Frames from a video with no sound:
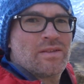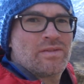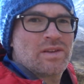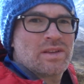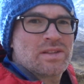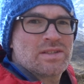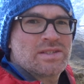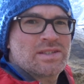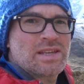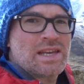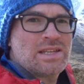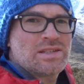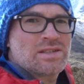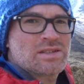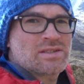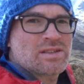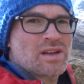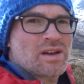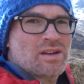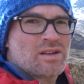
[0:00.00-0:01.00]
you can see
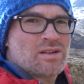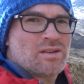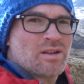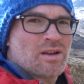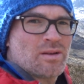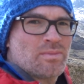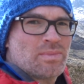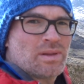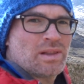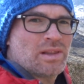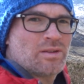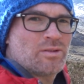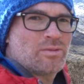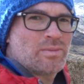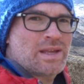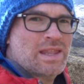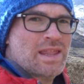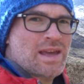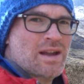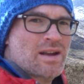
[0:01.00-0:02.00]
just down below
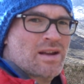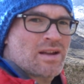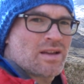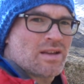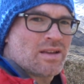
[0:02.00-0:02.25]
me there.